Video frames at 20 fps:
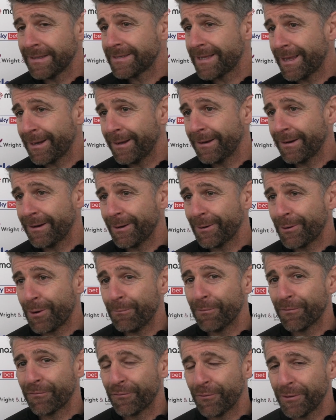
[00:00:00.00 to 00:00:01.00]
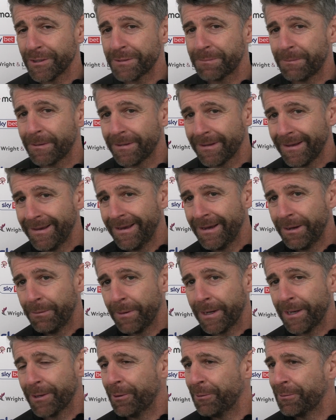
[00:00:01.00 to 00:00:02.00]
instead of coming for us, but
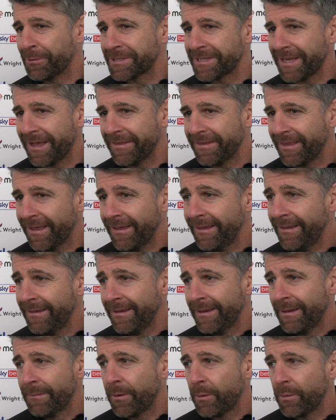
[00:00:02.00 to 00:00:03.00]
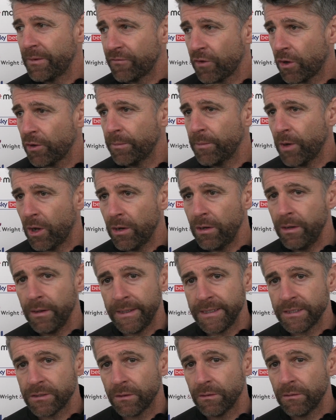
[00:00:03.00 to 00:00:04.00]
we can understand that. But we've got him
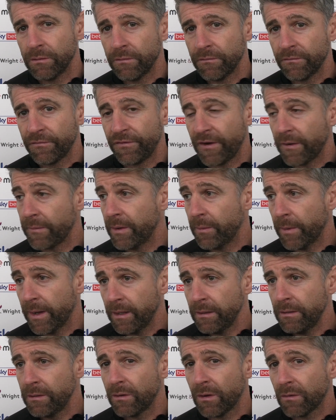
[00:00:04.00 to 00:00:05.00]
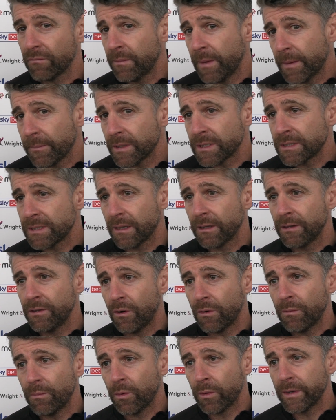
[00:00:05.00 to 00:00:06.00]
now. He's done very well. You've got to remember, he's still a young